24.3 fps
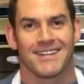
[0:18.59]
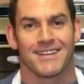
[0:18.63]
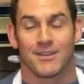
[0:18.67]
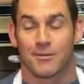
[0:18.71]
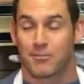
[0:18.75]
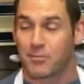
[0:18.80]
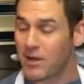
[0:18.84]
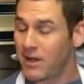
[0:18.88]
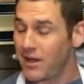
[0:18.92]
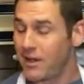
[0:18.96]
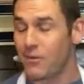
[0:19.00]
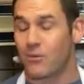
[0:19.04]
You're
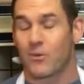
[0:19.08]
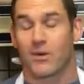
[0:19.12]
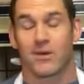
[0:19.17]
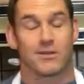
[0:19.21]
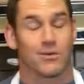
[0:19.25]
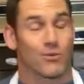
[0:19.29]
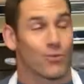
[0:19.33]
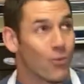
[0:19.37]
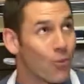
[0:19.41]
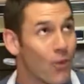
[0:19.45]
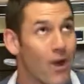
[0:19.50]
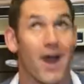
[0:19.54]
probably
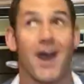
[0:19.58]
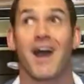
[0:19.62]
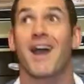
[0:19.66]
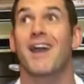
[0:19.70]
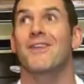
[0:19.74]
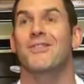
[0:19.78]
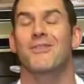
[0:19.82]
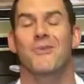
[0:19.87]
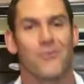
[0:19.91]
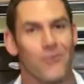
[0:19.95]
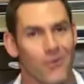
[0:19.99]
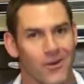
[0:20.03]
wondering, why
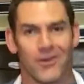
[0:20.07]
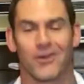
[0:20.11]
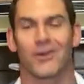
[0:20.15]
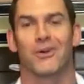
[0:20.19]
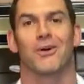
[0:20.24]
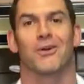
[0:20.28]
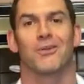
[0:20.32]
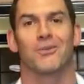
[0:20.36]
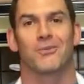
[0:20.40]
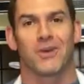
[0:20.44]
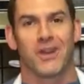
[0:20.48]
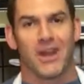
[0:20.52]
in the
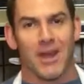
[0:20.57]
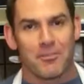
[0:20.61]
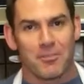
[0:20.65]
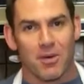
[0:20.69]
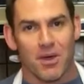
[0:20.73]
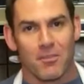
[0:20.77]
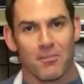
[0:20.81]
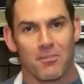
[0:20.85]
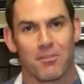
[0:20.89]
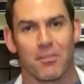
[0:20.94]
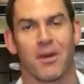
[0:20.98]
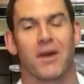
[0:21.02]
world would I
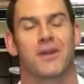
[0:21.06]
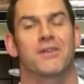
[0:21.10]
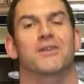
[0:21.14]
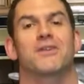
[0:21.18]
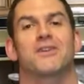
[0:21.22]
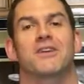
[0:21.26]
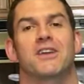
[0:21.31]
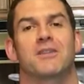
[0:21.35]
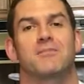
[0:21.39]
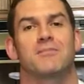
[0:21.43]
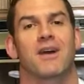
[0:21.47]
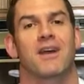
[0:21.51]
put
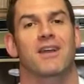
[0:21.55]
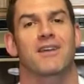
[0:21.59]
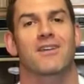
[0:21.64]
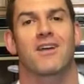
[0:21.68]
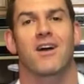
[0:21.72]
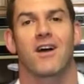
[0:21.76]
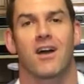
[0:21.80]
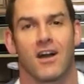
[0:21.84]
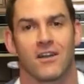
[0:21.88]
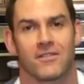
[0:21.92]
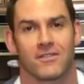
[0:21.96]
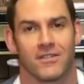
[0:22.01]
butter in my
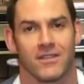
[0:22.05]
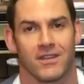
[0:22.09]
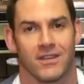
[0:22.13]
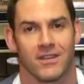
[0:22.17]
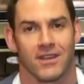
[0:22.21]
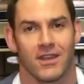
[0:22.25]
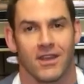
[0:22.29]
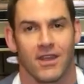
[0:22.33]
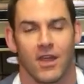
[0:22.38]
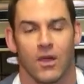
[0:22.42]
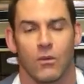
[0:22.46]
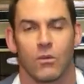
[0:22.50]
coffee?
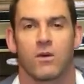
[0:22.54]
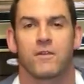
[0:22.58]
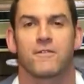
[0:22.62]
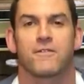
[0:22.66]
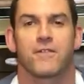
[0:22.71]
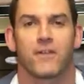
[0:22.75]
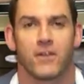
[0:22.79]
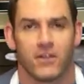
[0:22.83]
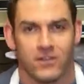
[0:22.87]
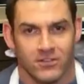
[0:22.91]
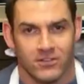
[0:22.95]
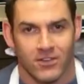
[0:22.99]
Well,
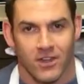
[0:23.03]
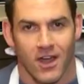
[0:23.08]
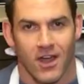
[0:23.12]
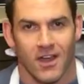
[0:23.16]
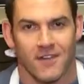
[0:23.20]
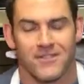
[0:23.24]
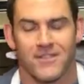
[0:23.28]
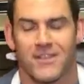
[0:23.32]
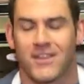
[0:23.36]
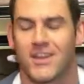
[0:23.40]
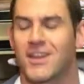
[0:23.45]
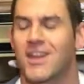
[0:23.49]
first
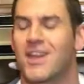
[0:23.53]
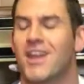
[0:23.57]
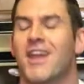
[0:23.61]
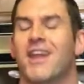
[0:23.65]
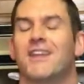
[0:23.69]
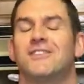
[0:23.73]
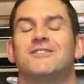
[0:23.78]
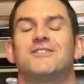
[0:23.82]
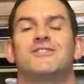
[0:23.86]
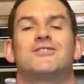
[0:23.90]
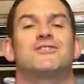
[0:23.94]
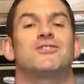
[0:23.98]
off,
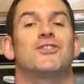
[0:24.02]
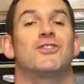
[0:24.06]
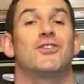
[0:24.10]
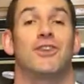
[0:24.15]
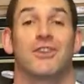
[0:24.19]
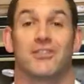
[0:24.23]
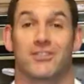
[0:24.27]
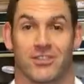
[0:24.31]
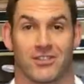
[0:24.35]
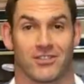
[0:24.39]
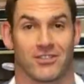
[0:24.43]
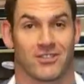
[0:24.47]
it's
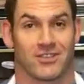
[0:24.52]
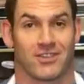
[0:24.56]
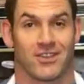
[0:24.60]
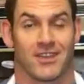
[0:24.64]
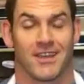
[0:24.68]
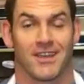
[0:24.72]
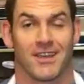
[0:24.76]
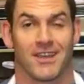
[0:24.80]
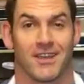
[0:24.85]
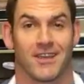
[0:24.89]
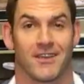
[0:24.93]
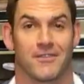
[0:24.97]
delicious.
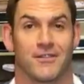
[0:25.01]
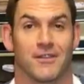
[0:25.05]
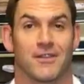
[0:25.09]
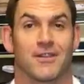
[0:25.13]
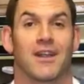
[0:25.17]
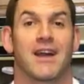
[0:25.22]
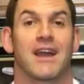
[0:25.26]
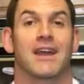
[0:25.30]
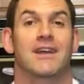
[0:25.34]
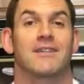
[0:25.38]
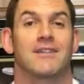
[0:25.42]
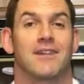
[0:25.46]
If you
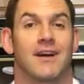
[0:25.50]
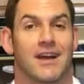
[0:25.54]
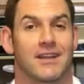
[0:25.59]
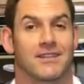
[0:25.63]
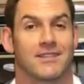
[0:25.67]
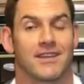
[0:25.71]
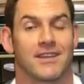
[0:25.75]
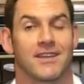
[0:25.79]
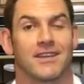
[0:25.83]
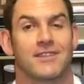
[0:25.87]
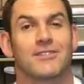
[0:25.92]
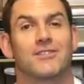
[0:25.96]
like
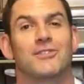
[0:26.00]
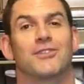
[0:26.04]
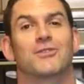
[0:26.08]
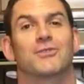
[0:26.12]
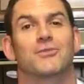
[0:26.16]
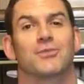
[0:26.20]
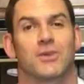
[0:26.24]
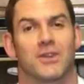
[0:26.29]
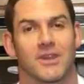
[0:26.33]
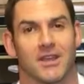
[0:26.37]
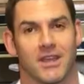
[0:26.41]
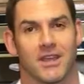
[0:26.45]
lattes, you're
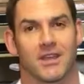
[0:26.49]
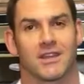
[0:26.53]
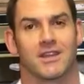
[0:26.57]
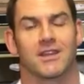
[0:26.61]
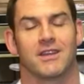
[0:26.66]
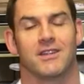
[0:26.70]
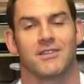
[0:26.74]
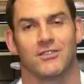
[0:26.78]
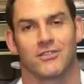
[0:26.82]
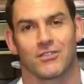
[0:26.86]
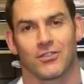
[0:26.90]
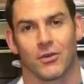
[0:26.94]
really going
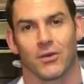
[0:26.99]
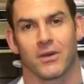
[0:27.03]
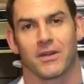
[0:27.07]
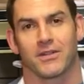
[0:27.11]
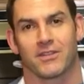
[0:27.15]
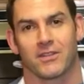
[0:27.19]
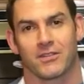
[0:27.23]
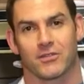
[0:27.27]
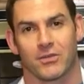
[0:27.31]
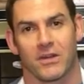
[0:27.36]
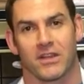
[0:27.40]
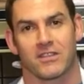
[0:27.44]
to enjoy
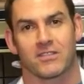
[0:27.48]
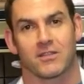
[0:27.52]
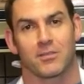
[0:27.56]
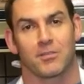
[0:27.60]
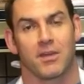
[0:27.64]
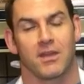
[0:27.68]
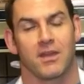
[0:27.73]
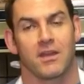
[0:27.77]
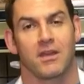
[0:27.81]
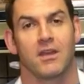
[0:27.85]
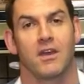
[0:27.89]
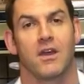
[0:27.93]
this
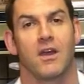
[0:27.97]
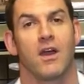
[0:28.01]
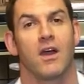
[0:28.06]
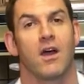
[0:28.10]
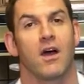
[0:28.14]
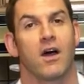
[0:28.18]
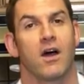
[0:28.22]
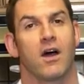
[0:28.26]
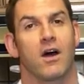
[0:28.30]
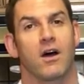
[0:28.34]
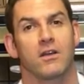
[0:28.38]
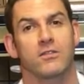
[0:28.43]
recipe.
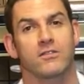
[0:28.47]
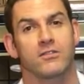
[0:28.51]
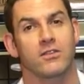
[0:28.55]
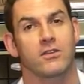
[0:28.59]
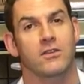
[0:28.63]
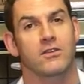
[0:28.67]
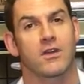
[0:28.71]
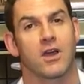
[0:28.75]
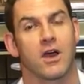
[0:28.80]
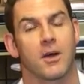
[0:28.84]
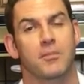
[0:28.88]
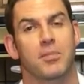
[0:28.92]
Also,
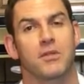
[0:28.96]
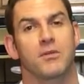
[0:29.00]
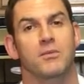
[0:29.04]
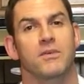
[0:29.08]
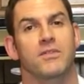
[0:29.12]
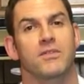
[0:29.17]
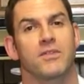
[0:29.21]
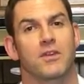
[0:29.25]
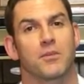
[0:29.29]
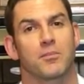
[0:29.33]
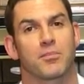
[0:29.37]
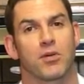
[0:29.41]
coupled
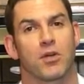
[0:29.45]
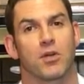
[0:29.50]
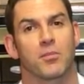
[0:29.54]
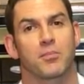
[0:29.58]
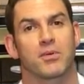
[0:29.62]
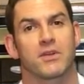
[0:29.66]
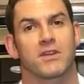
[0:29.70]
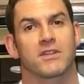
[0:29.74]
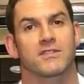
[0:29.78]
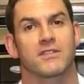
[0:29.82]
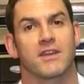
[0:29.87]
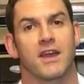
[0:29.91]
with the
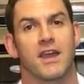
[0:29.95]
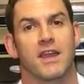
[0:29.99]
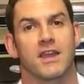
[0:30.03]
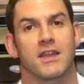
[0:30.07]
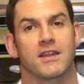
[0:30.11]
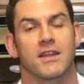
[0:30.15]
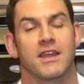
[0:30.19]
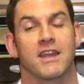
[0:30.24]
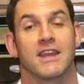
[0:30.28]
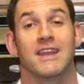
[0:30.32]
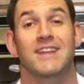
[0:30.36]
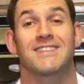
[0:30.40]
appropriate
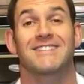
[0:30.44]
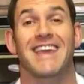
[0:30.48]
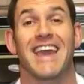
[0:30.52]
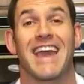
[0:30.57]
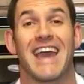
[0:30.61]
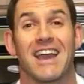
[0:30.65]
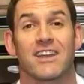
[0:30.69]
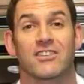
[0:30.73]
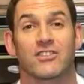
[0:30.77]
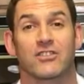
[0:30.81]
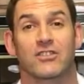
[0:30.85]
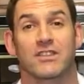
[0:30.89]
diet, it's
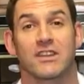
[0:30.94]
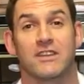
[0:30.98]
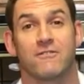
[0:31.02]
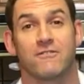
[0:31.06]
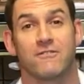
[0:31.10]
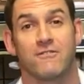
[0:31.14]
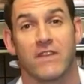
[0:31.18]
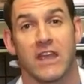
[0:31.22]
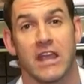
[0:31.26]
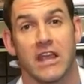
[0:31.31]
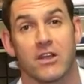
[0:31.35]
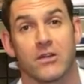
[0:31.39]
actually
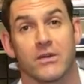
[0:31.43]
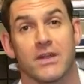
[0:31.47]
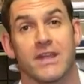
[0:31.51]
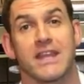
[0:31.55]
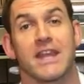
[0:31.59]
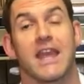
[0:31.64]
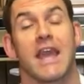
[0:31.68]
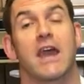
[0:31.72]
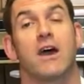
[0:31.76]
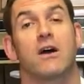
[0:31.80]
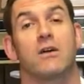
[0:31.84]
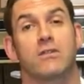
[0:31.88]

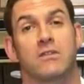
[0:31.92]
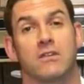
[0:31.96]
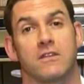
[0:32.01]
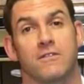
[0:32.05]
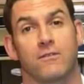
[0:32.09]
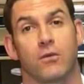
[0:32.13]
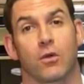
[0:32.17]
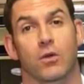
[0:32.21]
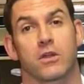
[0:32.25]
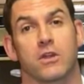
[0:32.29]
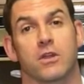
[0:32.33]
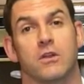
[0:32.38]
very healthy
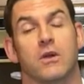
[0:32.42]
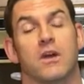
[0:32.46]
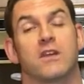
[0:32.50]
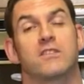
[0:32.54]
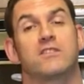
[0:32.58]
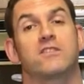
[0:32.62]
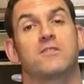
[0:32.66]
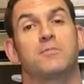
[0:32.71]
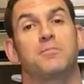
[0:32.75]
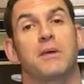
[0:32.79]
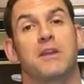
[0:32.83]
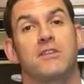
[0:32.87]
for you,
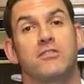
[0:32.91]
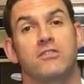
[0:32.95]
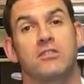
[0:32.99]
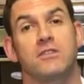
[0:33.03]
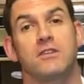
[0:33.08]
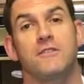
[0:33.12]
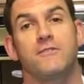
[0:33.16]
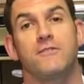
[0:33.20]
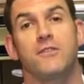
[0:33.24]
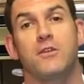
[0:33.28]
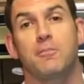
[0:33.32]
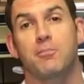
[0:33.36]

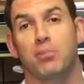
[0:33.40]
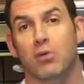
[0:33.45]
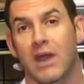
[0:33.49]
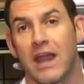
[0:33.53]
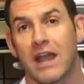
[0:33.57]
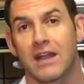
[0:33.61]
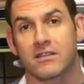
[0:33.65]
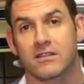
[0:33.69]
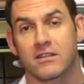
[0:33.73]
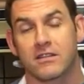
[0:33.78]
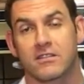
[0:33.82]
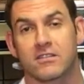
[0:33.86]
especially if you
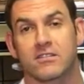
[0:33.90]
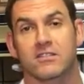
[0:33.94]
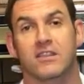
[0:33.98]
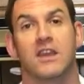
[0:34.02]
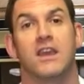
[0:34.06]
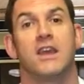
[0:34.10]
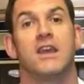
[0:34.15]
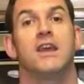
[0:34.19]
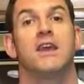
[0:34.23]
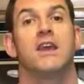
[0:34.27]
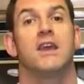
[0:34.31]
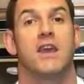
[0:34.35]
practice
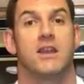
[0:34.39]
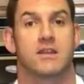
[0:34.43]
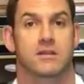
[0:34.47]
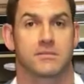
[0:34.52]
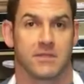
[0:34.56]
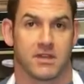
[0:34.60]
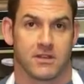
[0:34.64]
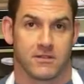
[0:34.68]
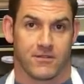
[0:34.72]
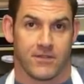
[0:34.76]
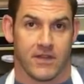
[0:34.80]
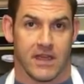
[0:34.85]

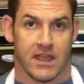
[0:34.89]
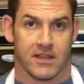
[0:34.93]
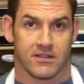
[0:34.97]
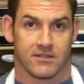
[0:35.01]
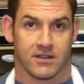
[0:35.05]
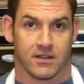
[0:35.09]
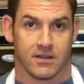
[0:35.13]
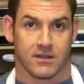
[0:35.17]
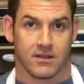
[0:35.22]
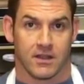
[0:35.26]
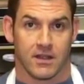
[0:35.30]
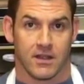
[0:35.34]
intermittent
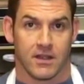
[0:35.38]
fasting.